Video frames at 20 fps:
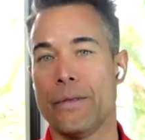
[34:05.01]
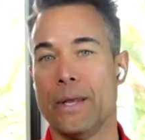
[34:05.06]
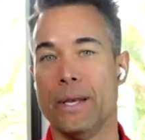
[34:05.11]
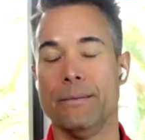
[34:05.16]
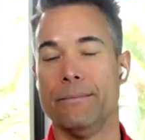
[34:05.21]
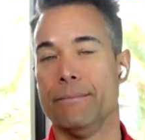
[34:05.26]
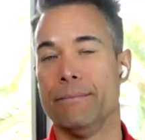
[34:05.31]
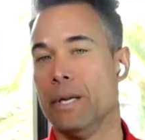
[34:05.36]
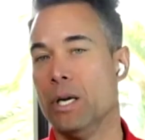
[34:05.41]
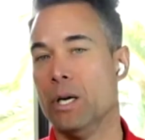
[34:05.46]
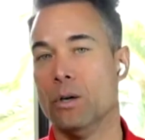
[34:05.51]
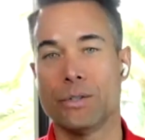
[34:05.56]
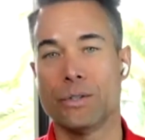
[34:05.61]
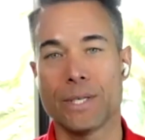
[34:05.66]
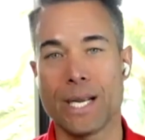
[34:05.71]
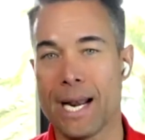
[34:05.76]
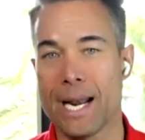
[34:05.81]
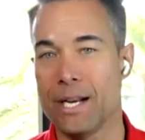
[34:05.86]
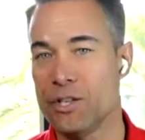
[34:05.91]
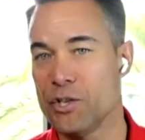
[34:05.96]
And, you know, it's
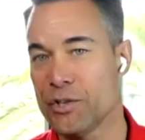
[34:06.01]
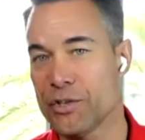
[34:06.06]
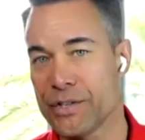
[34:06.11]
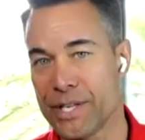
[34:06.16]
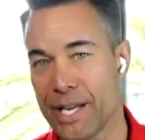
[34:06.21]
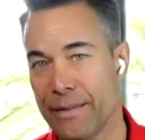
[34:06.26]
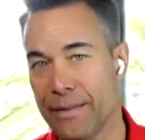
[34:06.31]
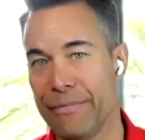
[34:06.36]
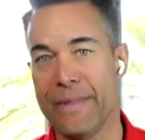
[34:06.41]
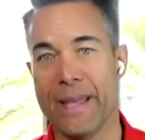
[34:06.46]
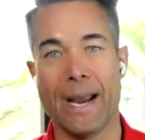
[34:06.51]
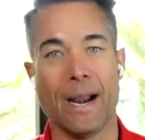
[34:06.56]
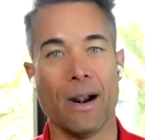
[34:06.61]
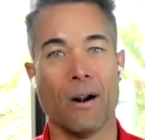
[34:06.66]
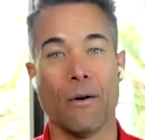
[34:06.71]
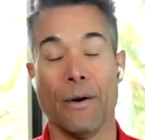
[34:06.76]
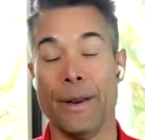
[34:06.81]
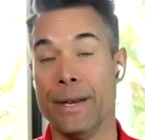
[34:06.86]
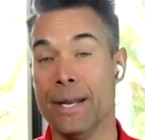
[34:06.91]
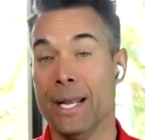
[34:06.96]
kind of just sitting
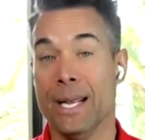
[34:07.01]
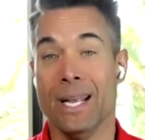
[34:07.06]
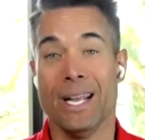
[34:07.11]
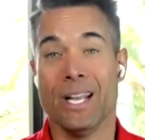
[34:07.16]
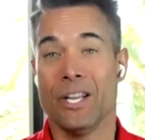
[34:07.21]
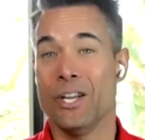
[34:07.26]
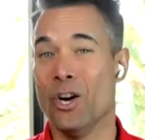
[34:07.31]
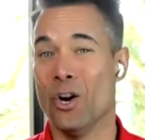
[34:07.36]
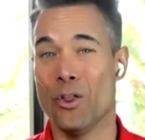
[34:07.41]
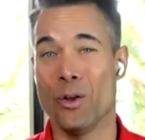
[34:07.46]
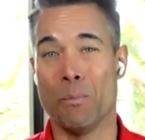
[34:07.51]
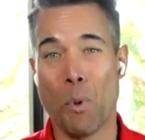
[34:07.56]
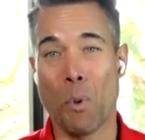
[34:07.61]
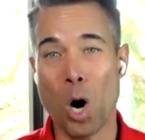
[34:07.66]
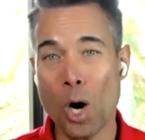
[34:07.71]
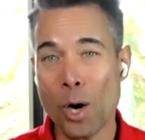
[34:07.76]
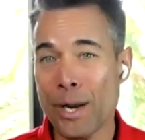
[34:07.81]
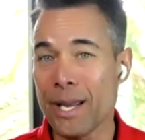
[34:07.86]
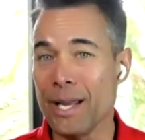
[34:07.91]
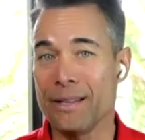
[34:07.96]
there and, you know, the
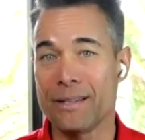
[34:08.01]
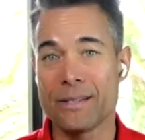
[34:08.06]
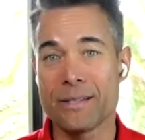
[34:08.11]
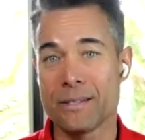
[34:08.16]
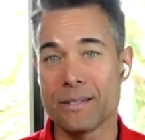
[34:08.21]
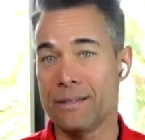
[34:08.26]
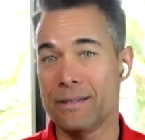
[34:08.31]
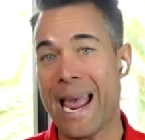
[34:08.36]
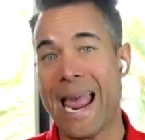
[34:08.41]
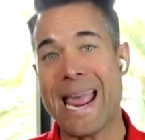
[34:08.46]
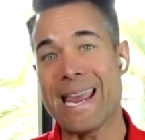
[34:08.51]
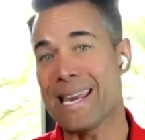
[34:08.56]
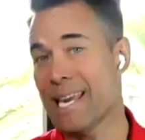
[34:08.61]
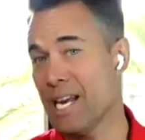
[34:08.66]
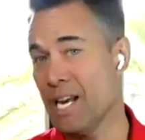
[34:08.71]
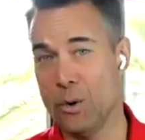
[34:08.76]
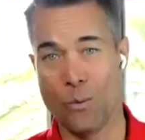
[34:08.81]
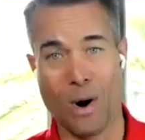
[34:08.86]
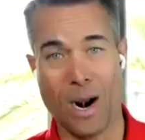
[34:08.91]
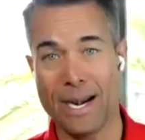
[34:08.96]
market's
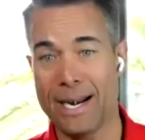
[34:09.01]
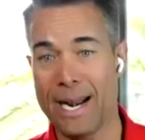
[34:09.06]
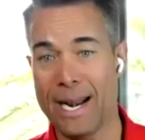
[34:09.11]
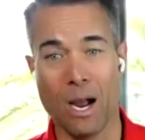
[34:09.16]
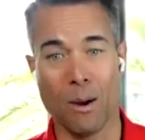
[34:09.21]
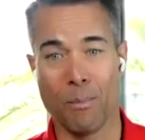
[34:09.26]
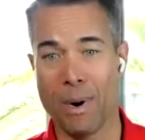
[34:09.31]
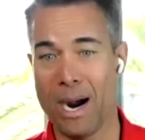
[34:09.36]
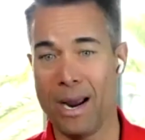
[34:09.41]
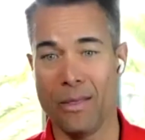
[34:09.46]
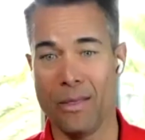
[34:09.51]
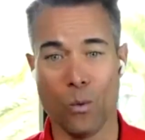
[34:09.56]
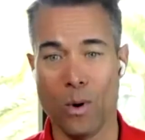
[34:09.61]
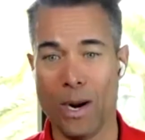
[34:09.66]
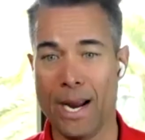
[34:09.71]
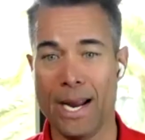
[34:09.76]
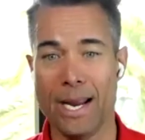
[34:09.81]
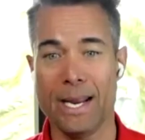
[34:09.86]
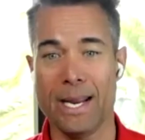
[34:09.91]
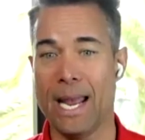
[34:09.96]
tanking right now, by the
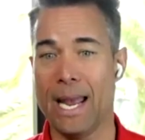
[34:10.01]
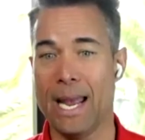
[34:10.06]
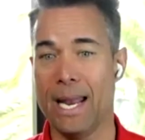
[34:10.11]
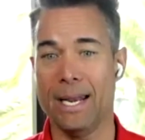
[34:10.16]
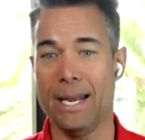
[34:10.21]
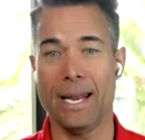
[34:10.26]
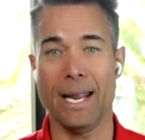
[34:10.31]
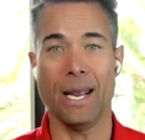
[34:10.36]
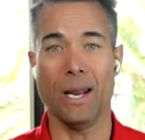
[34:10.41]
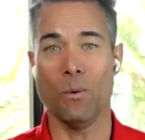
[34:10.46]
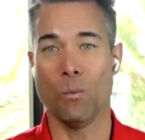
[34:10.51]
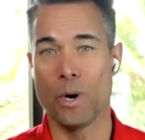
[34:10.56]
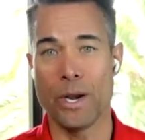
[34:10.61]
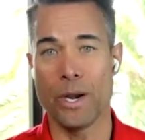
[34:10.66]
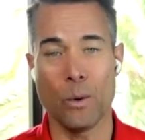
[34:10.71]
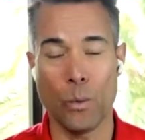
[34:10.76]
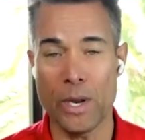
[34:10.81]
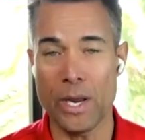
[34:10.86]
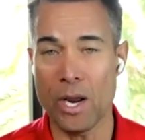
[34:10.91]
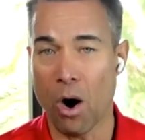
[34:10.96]
way, and
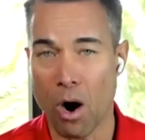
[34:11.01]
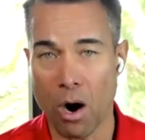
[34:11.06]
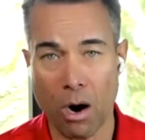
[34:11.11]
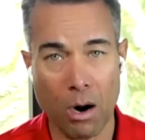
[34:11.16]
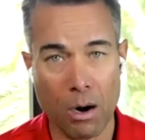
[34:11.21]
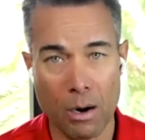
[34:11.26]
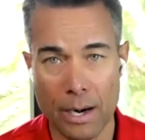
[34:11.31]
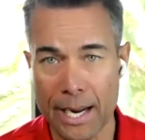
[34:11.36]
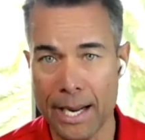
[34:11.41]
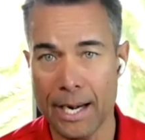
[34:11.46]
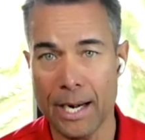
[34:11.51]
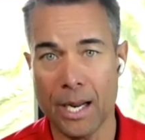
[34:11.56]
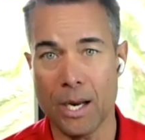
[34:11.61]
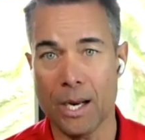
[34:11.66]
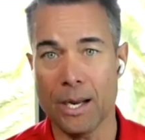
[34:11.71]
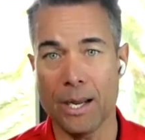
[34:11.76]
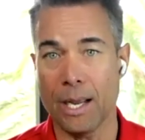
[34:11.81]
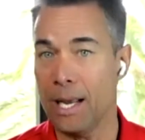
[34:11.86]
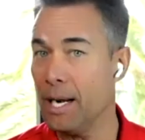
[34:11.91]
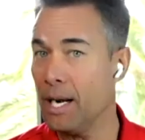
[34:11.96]
we are in
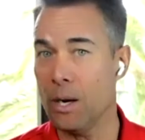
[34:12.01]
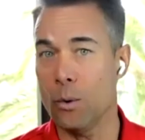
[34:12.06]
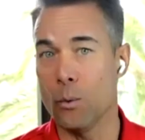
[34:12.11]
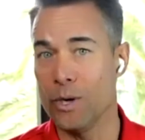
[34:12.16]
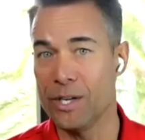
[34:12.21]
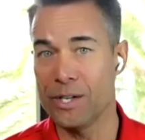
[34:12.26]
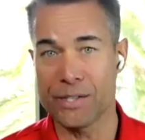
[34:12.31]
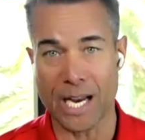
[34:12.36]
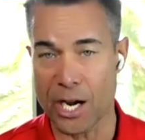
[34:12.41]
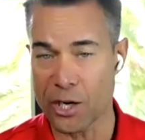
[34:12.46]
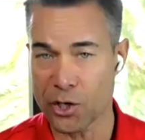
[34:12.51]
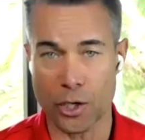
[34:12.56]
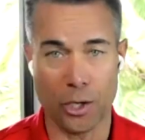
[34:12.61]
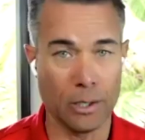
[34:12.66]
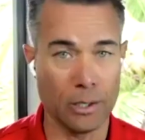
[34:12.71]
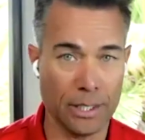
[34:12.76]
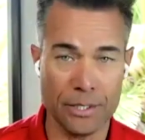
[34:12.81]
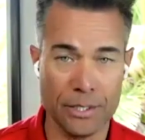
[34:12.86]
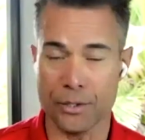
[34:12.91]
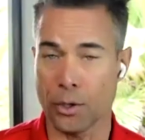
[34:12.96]
a recession,
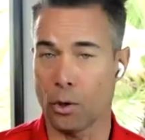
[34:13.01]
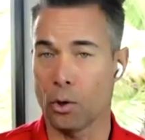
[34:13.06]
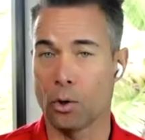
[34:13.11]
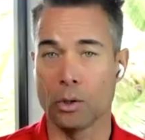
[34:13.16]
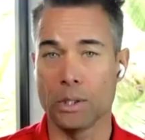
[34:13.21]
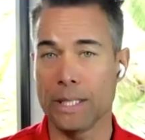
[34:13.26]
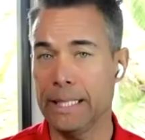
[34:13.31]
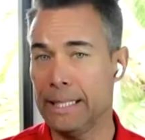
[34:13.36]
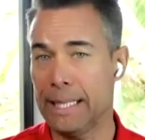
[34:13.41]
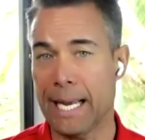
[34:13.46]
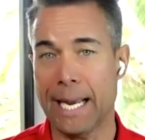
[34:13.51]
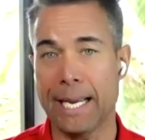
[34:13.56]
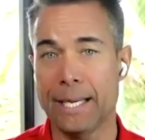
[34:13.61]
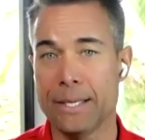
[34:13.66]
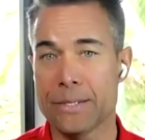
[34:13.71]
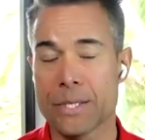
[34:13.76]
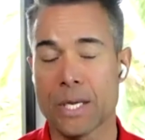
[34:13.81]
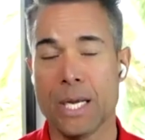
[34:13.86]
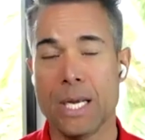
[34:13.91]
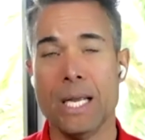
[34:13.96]
at least the early
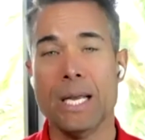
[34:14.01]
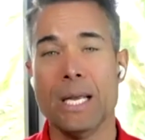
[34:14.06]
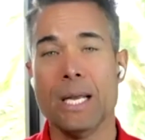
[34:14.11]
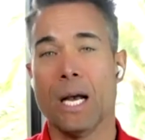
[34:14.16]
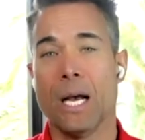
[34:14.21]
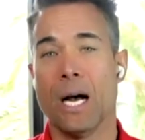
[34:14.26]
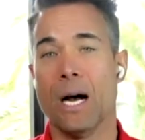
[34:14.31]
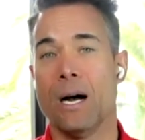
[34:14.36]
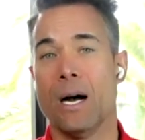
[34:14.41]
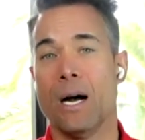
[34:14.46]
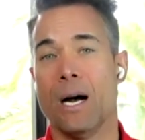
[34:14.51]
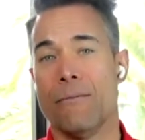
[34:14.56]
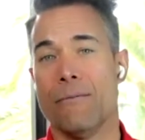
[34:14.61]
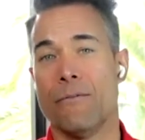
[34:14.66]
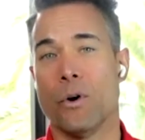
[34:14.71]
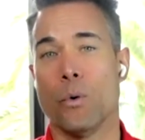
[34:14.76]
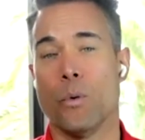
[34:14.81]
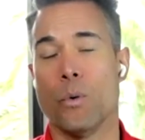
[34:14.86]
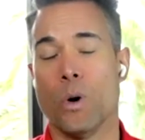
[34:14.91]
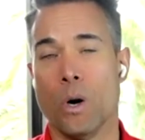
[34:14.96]
days of
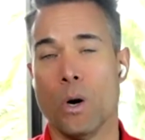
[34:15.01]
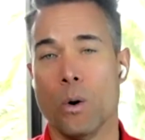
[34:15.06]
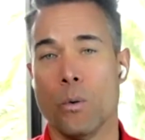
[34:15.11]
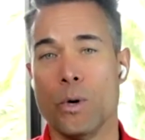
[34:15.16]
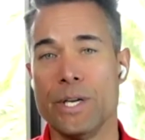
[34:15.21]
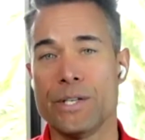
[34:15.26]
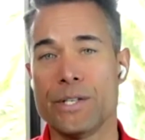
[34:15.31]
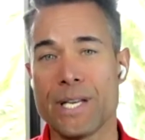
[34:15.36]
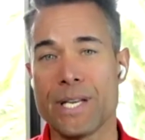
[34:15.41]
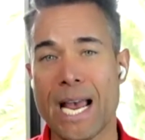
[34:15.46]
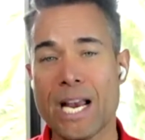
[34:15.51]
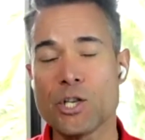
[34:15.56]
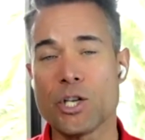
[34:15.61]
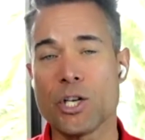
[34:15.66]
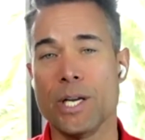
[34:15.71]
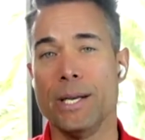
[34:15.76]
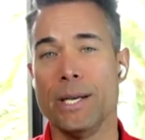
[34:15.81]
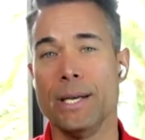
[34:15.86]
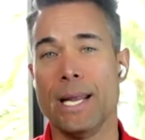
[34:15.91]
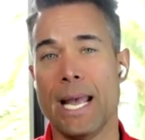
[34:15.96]
a
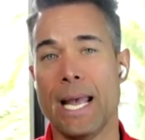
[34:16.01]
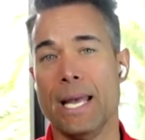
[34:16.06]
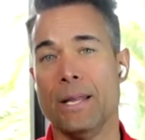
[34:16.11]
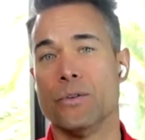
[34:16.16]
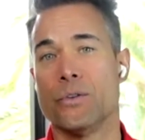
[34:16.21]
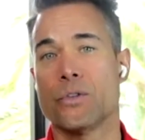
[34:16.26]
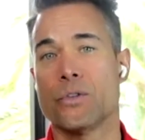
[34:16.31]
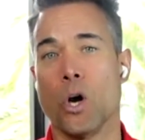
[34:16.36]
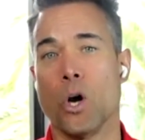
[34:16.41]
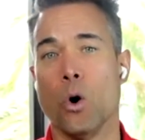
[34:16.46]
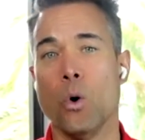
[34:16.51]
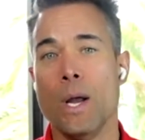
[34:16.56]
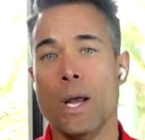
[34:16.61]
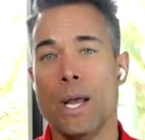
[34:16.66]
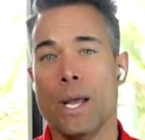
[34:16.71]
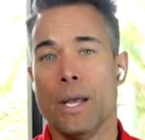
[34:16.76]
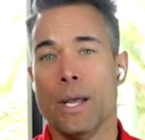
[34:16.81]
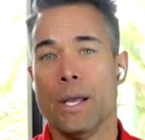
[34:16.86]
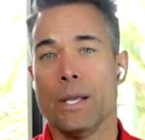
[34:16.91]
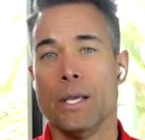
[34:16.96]
recession. And so,
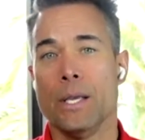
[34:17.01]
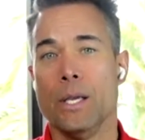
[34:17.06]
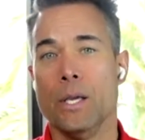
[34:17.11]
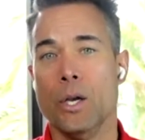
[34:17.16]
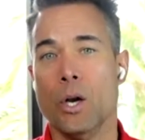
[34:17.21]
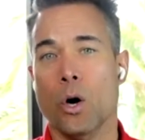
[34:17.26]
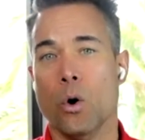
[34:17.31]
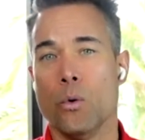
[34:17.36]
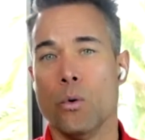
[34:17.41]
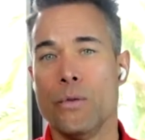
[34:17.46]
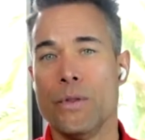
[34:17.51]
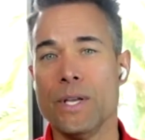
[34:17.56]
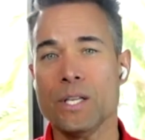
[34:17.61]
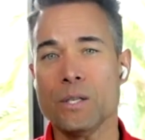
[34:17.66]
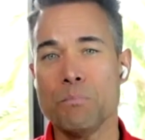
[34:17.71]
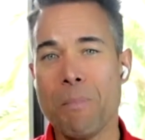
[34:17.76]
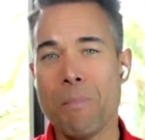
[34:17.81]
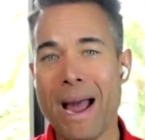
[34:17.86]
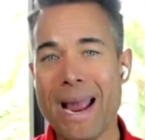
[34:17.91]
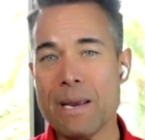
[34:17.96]
you know,
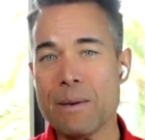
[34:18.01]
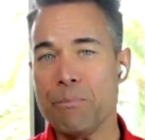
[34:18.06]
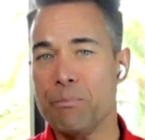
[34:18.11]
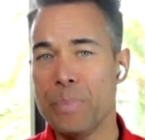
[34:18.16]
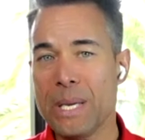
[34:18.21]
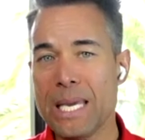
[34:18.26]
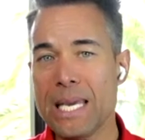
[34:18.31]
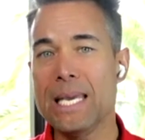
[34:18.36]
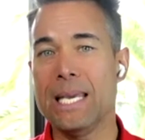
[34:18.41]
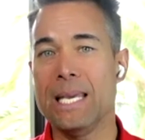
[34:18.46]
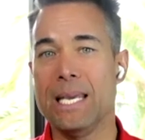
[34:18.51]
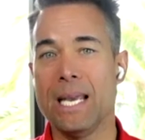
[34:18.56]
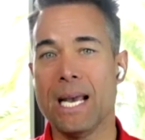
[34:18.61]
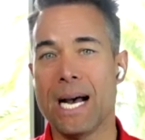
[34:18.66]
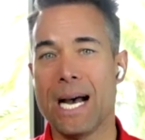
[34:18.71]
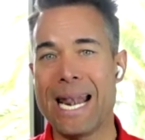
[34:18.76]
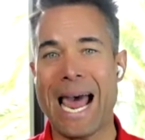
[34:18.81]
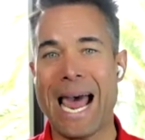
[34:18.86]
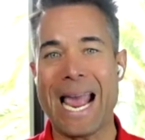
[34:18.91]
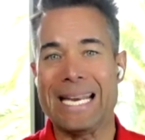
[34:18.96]
this might be
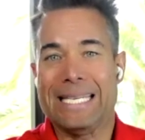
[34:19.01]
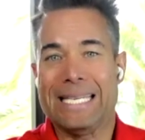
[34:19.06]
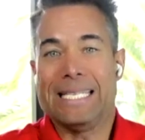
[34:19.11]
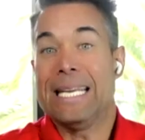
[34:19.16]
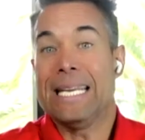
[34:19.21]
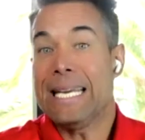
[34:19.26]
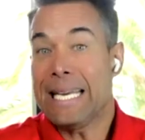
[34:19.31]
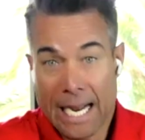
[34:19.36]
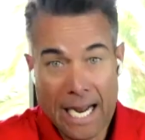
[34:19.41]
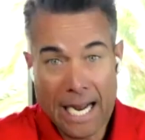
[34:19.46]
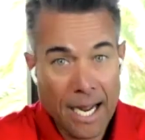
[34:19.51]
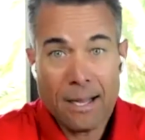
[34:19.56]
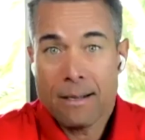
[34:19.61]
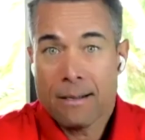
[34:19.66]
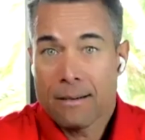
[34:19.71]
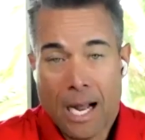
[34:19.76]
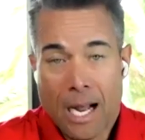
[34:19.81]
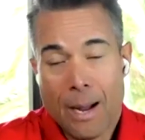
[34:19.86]
an idea.